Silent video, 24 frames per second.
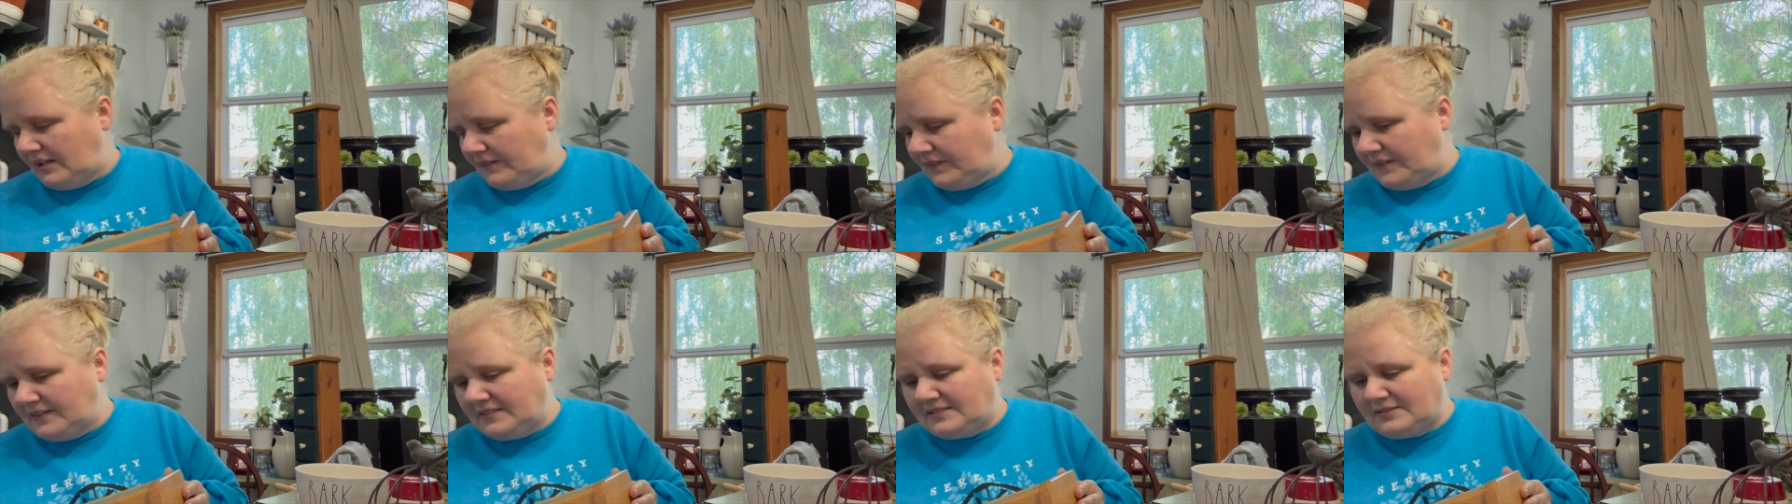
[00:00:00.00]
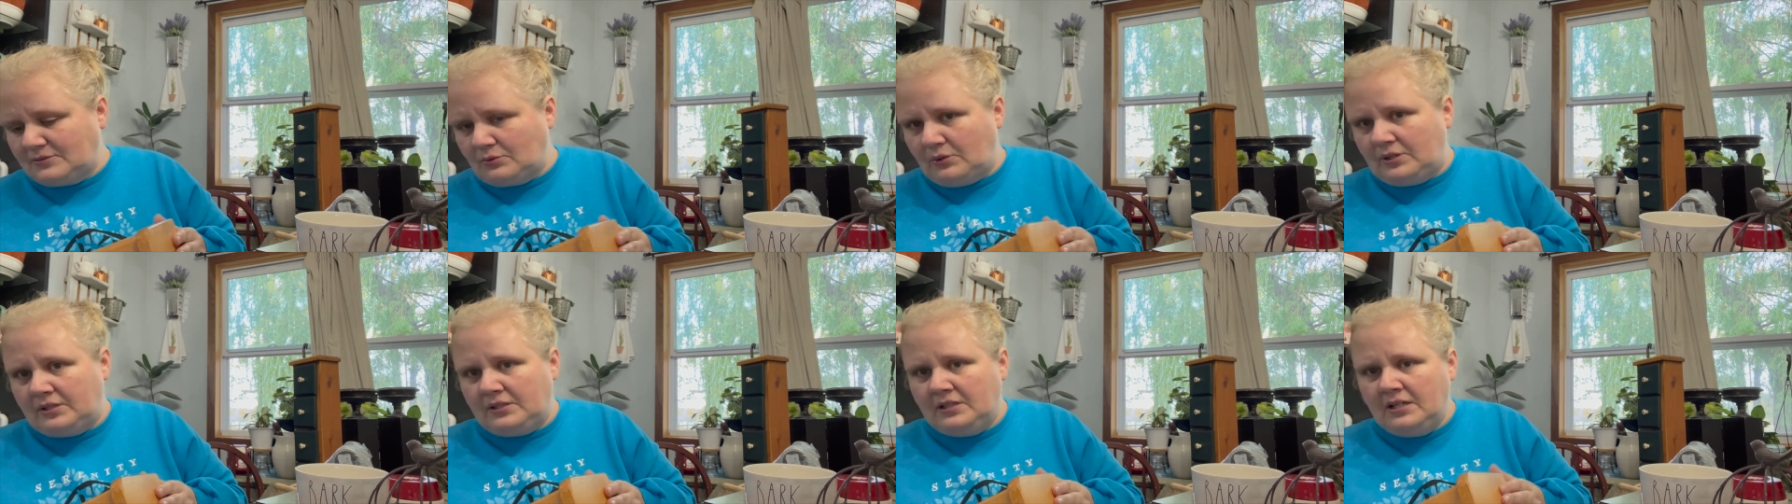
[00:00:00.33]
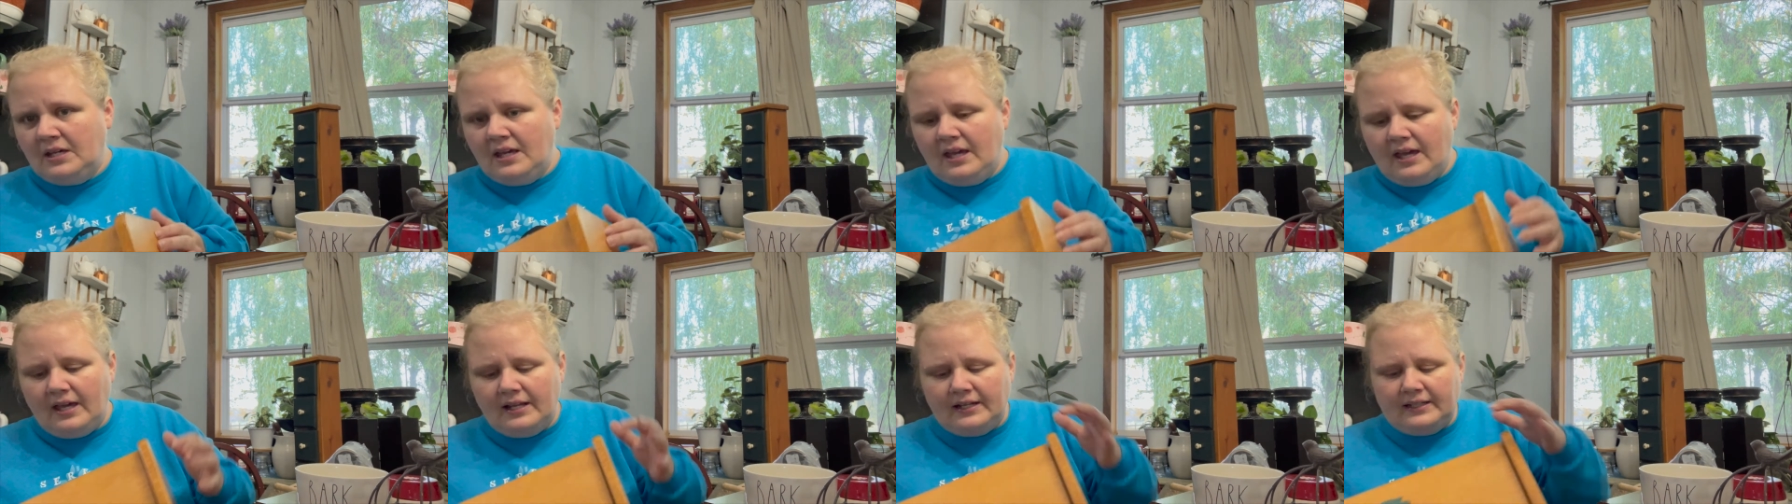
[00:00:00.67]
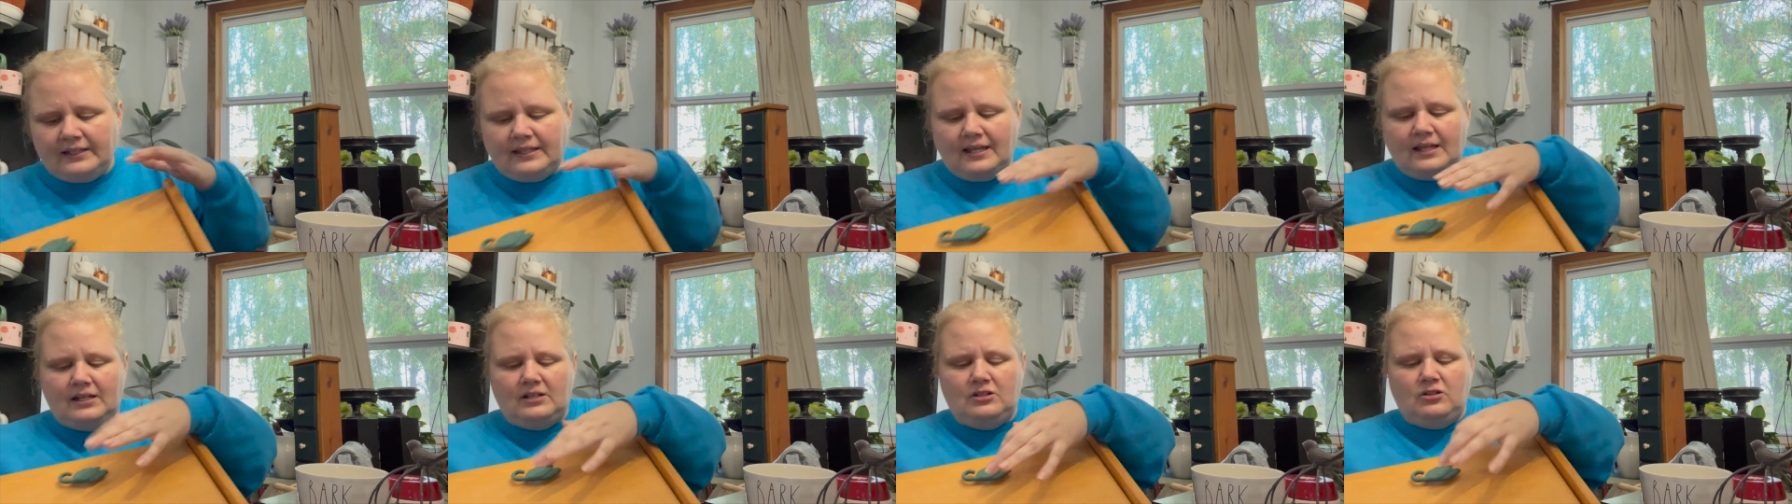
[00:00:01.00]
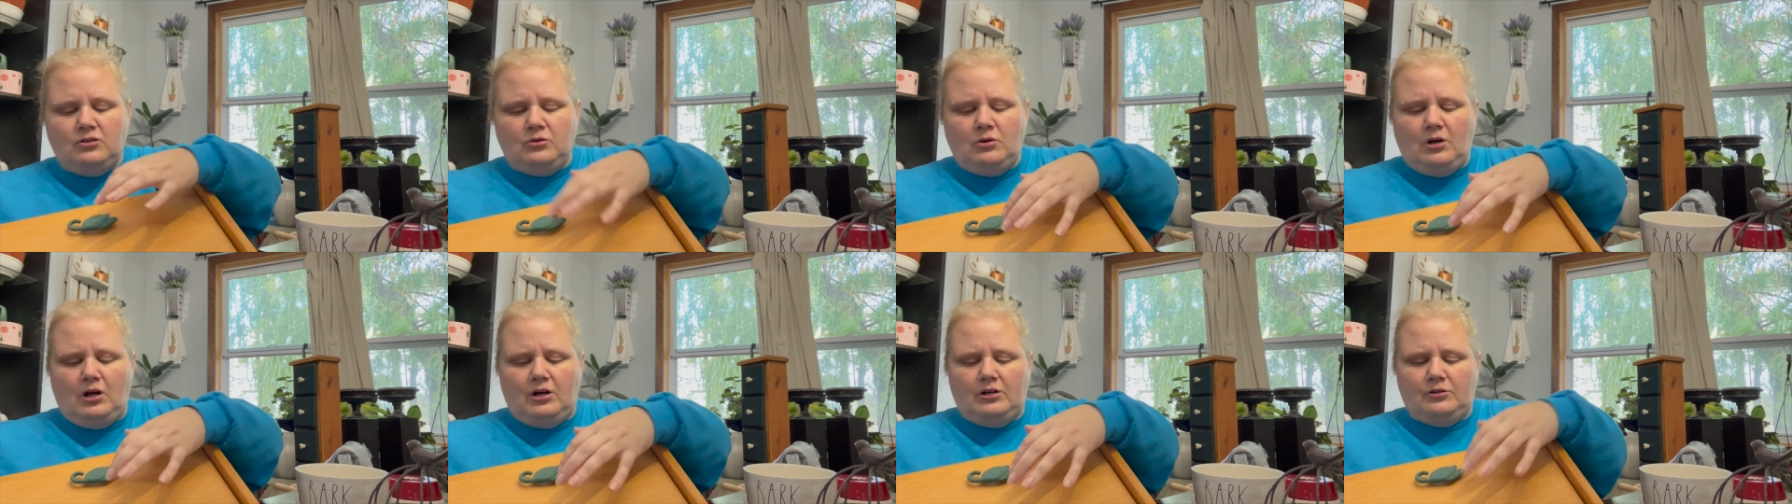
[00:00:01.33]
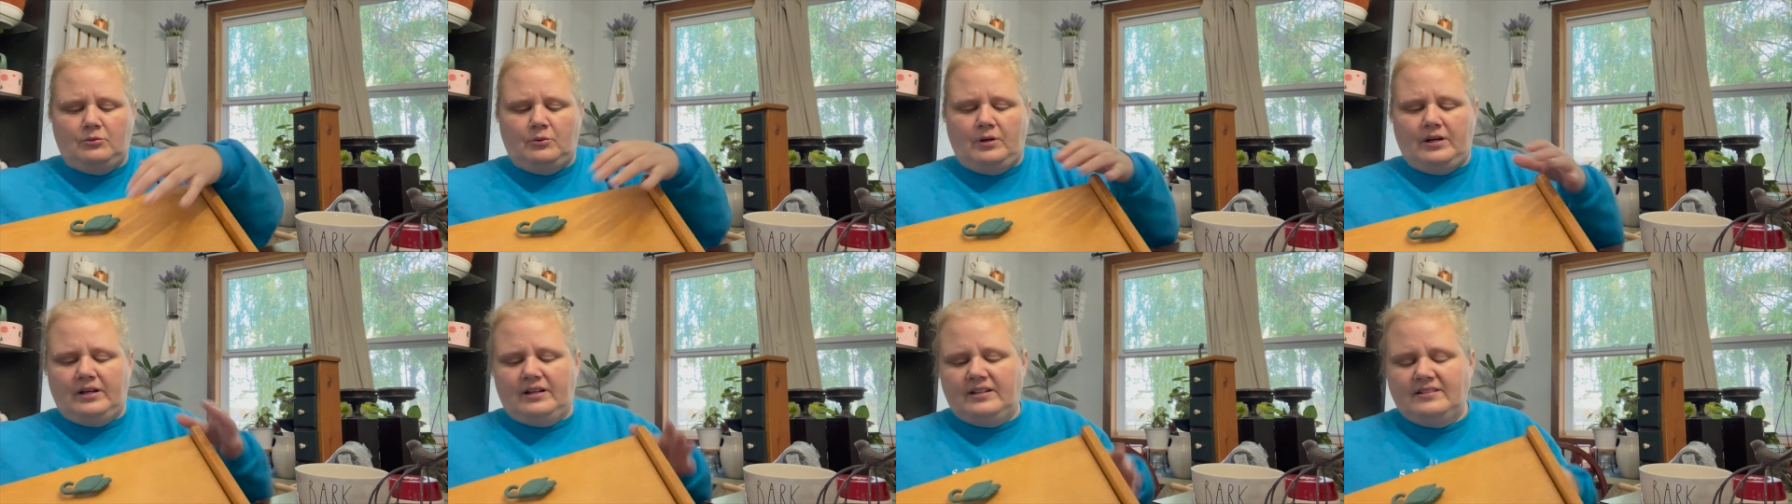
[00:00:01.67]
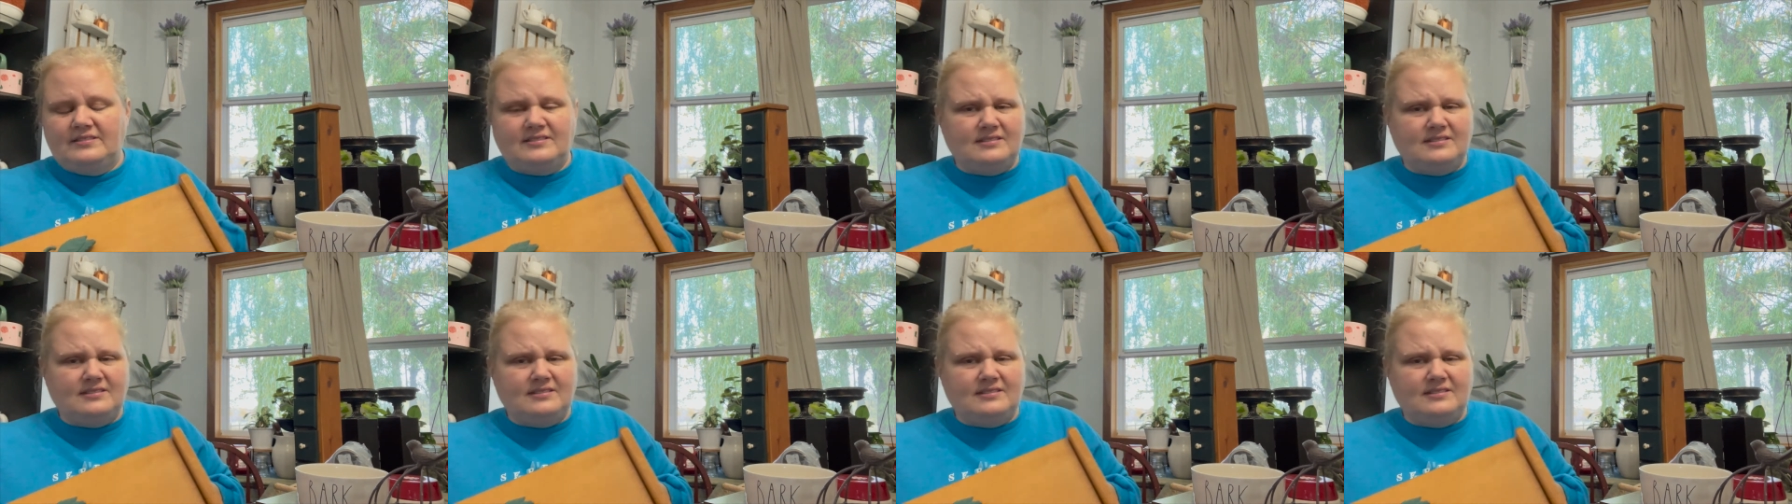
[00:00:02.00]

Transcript: this one. And again, new hardware because